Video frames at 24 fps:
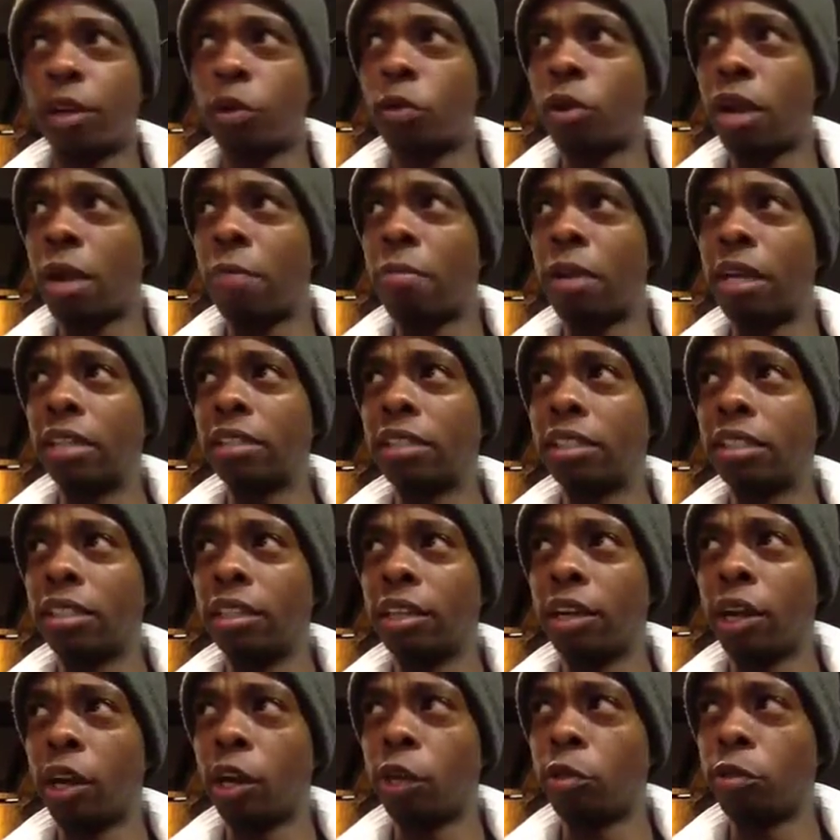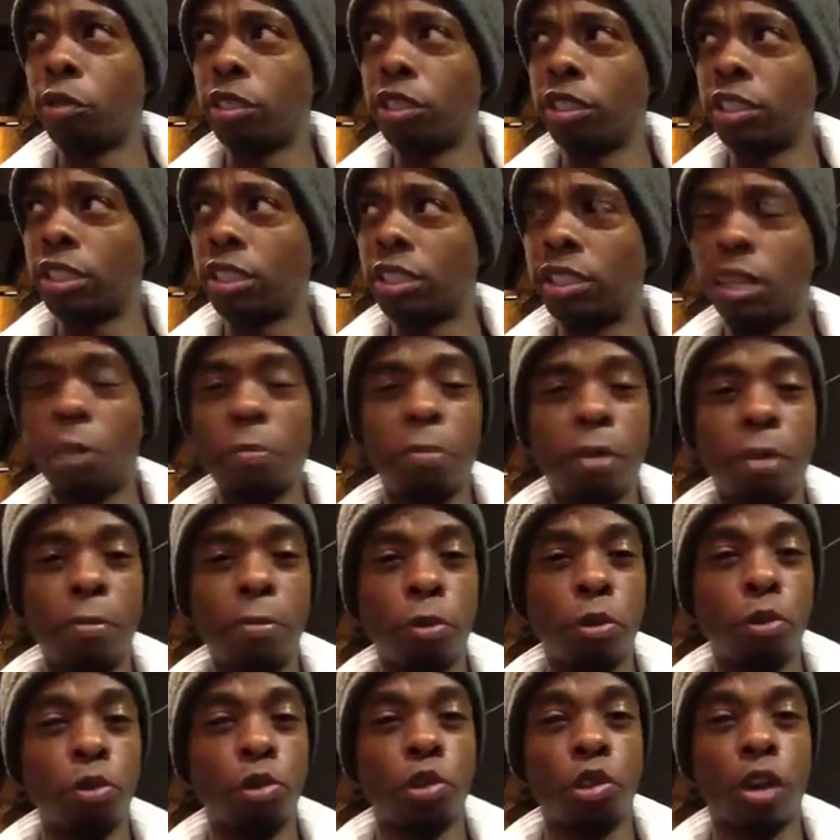What I basically heard was some
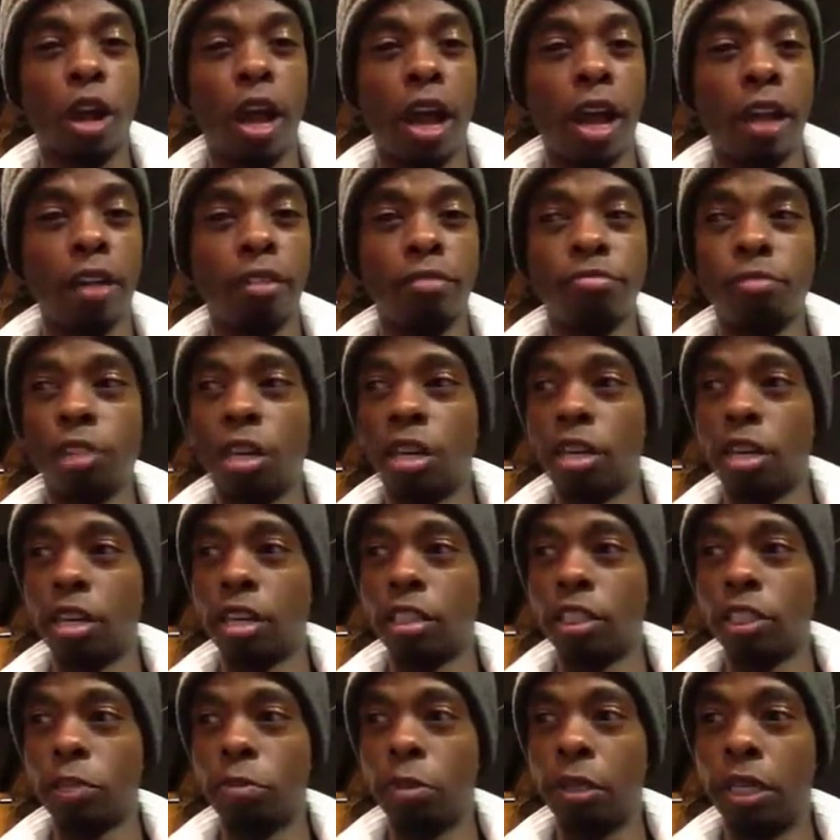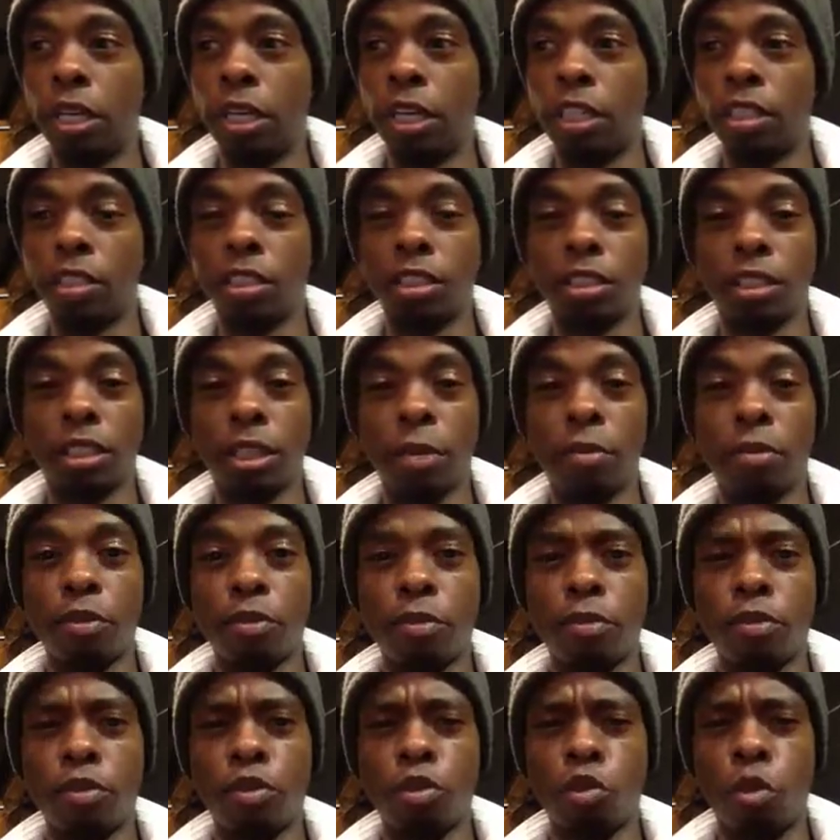people who tried to speak English, and some of
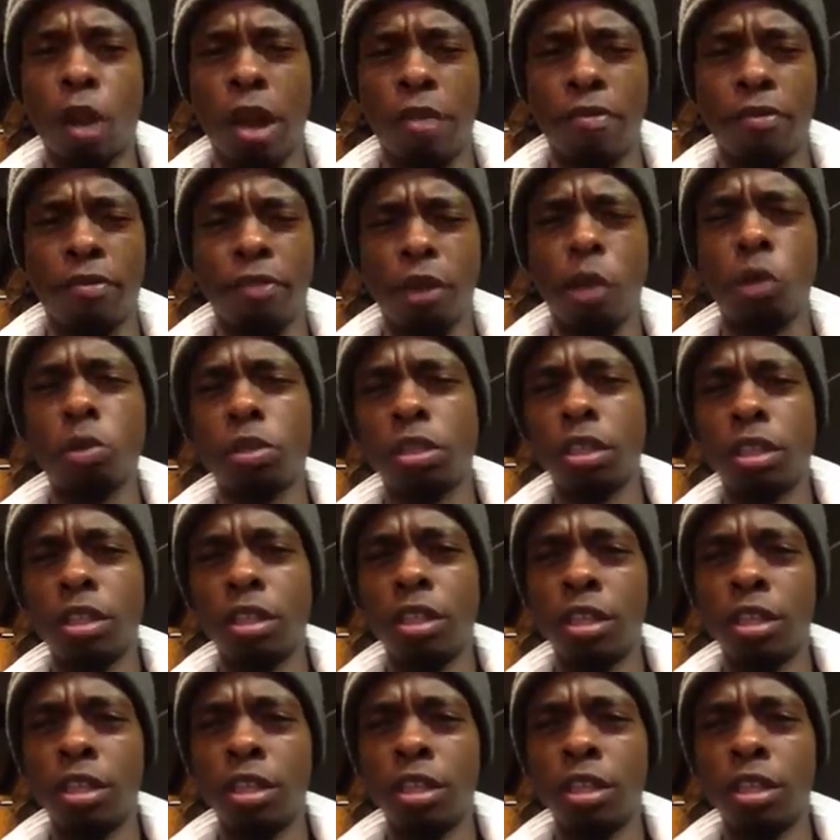them who I felt